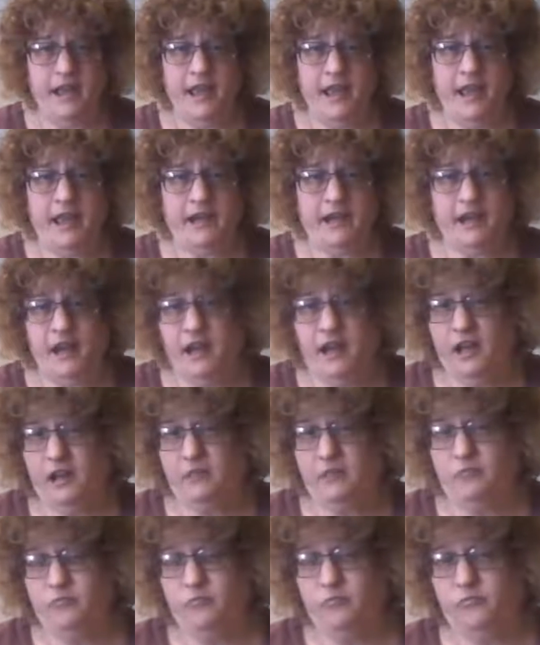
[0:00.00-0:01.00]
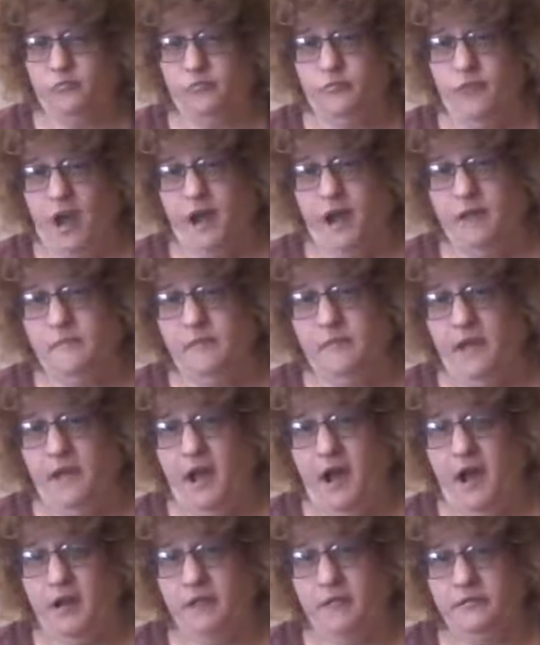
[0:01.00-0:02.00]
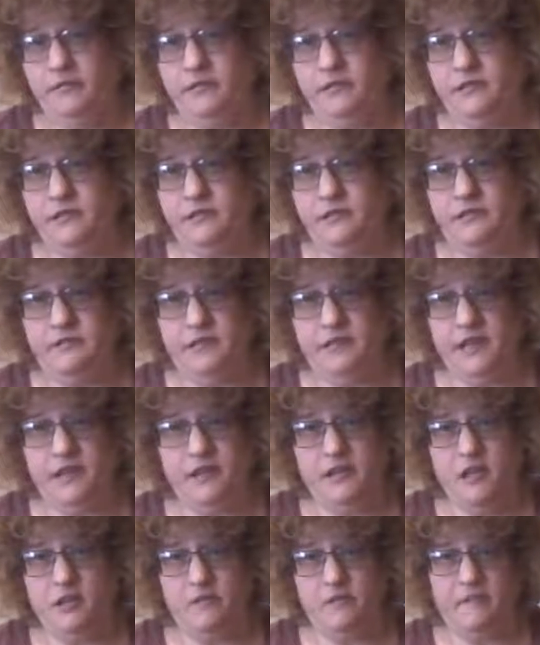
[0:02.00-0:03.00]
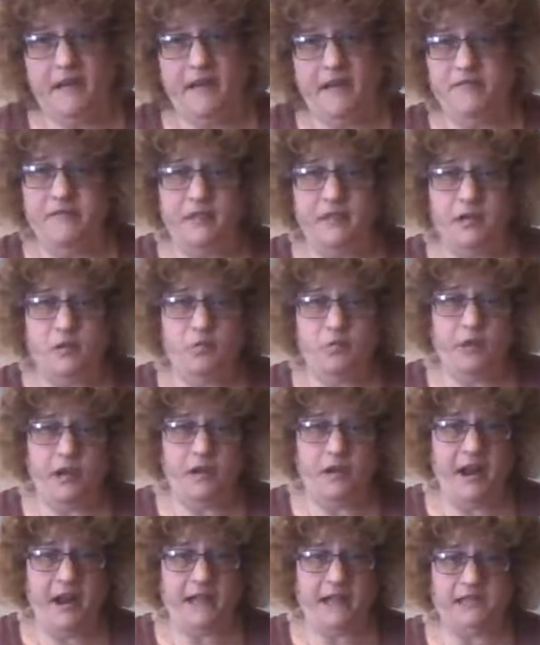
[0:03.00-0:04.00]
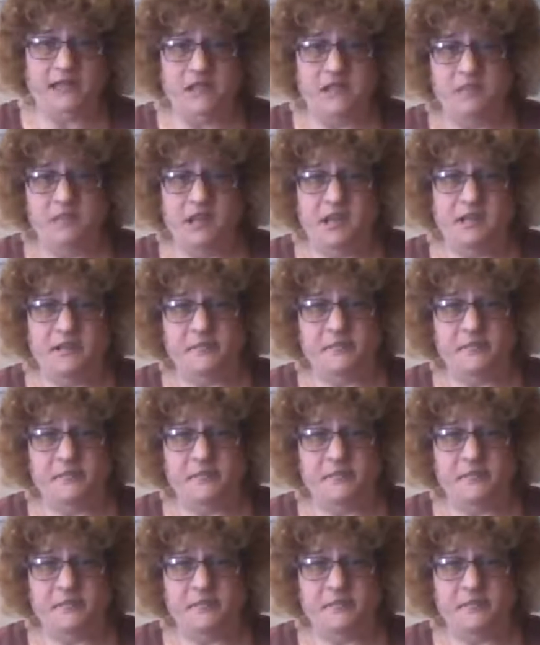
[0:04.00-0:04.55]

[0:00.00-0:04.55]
And I'll tell you if I feel what you're asking me is